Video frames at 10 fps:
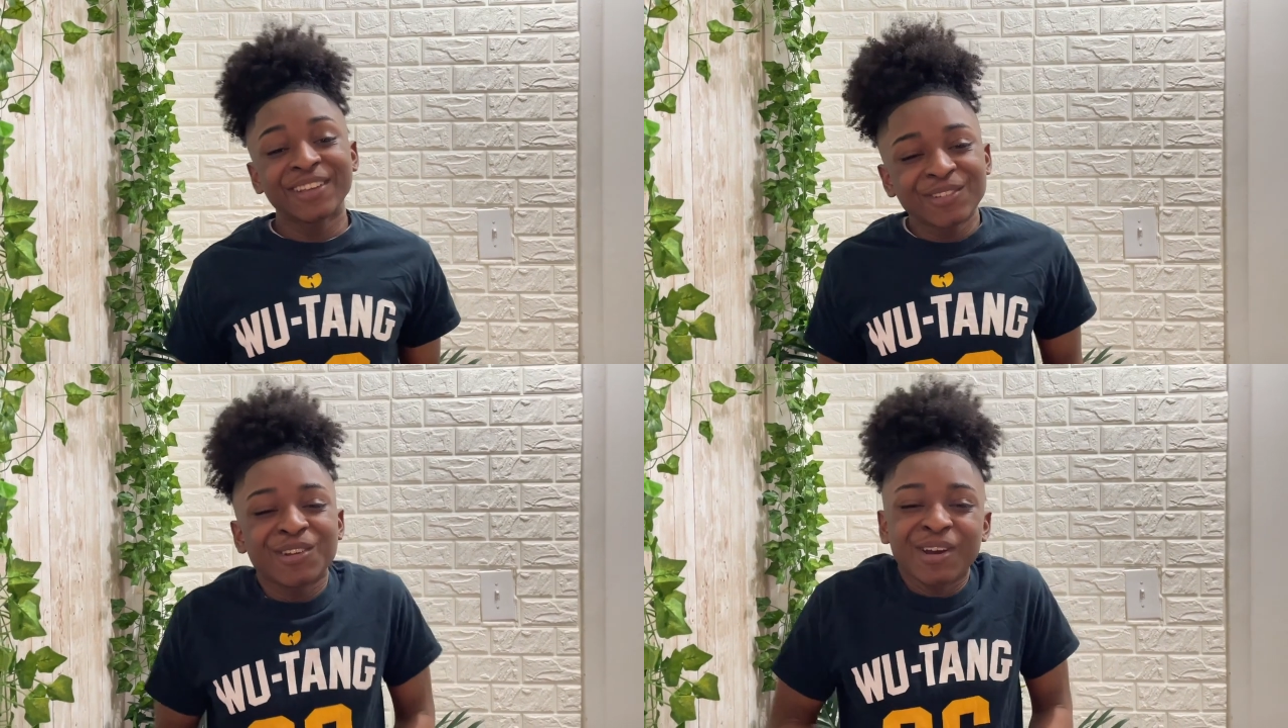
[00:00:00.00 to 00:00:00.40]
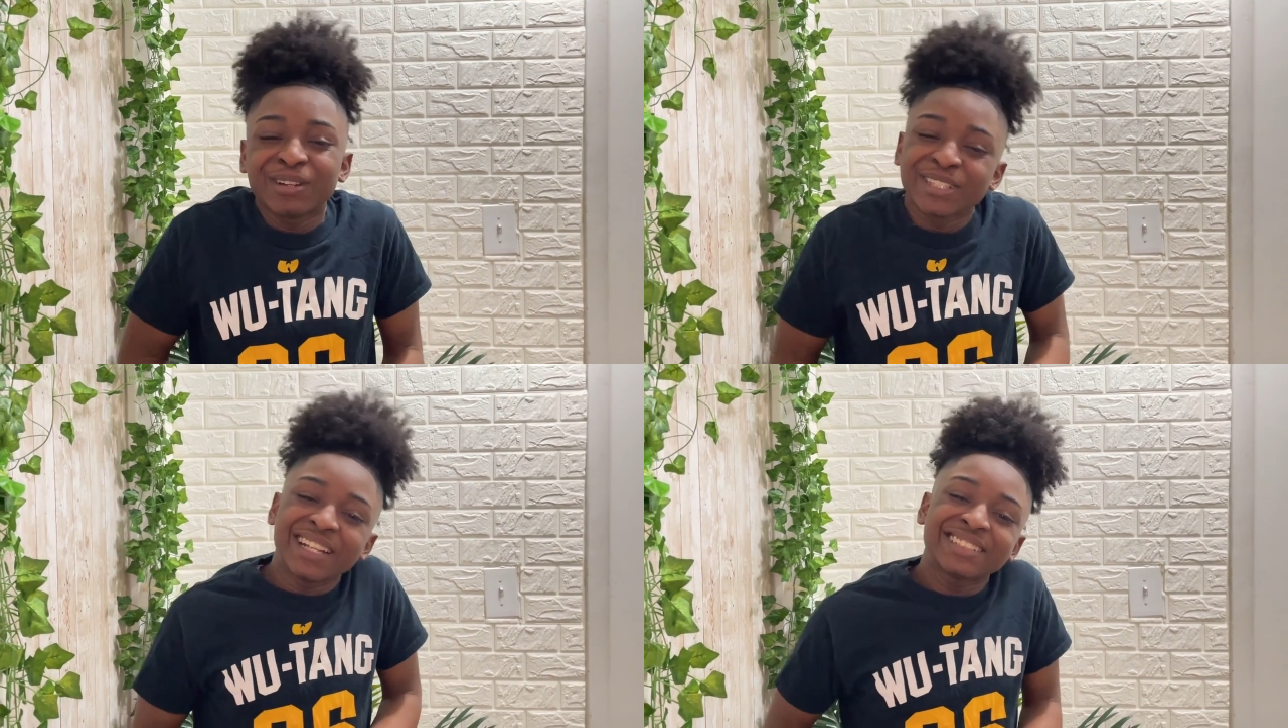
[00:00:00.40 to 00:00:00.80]
You know what
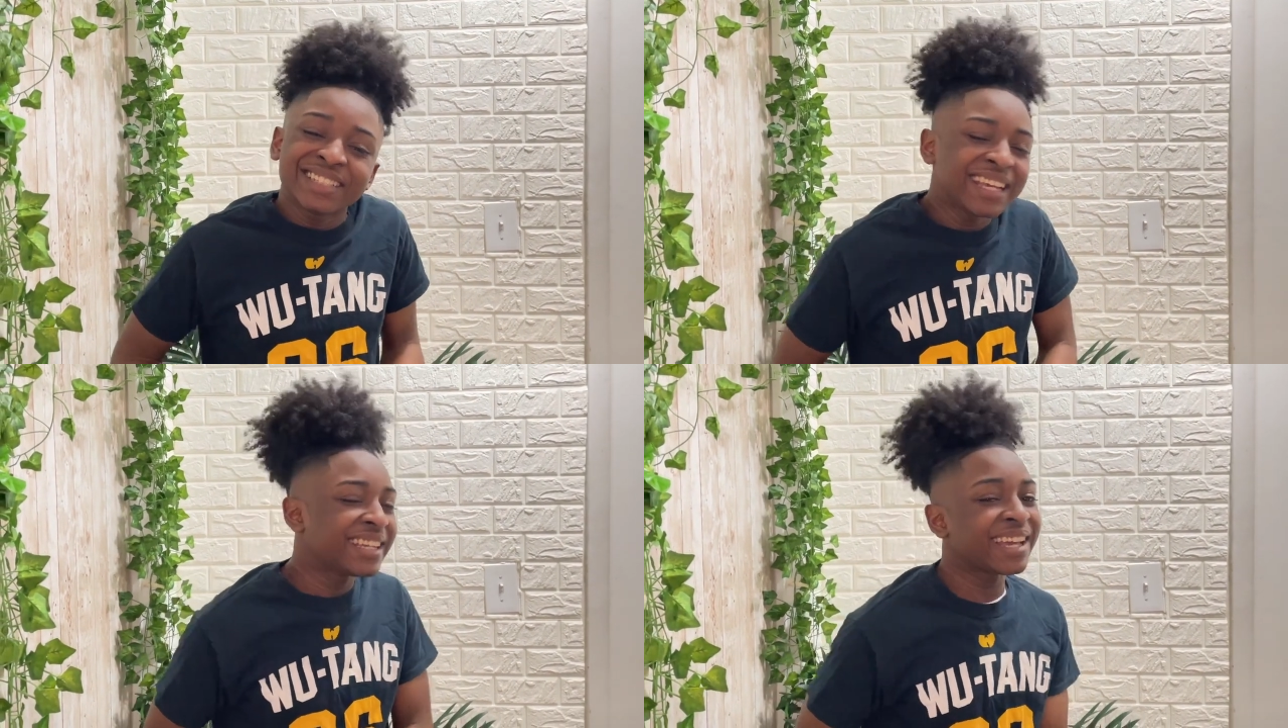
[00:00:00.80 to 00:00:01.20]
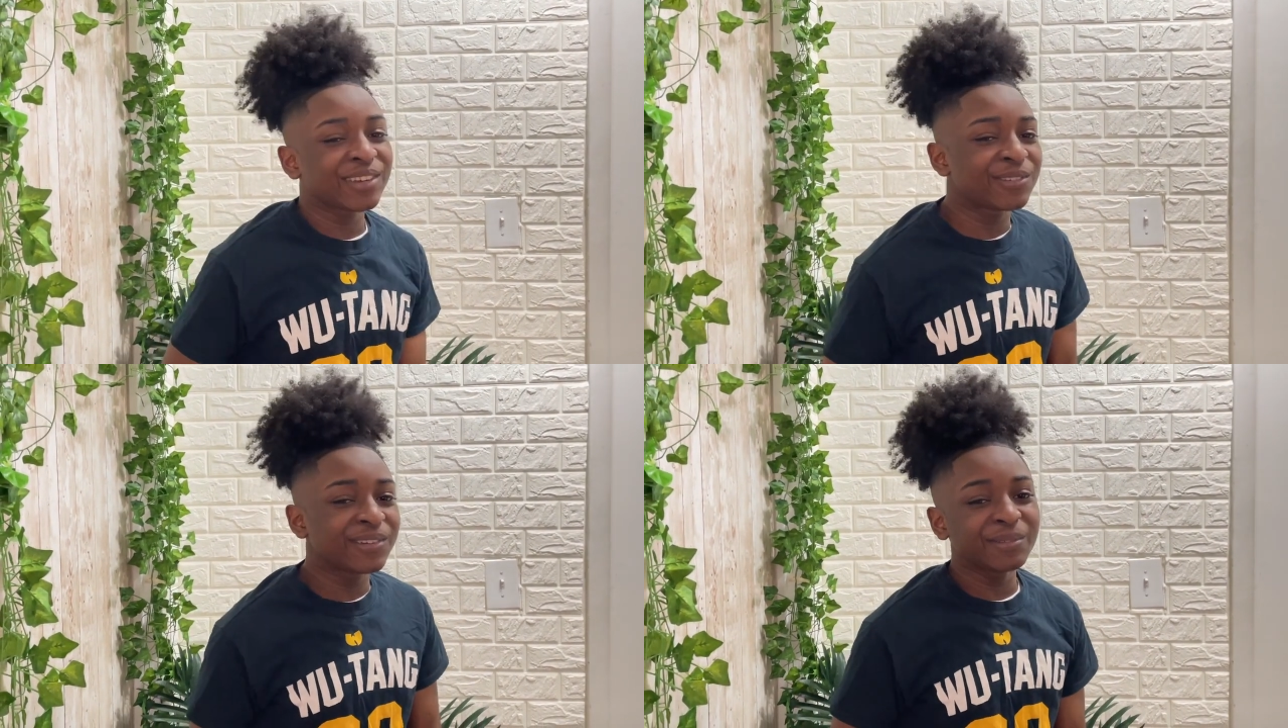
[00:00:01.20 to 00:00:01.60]
I'm trying to say,
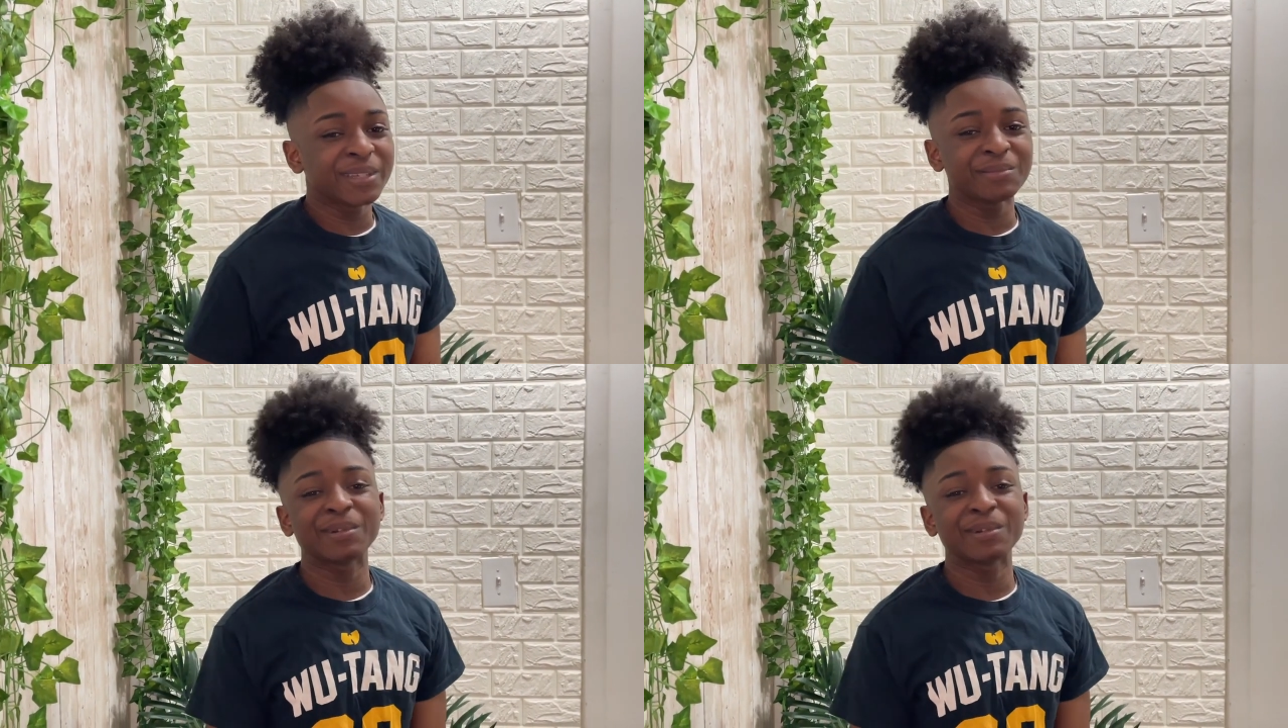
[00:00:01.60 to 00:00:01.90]
like, feel me?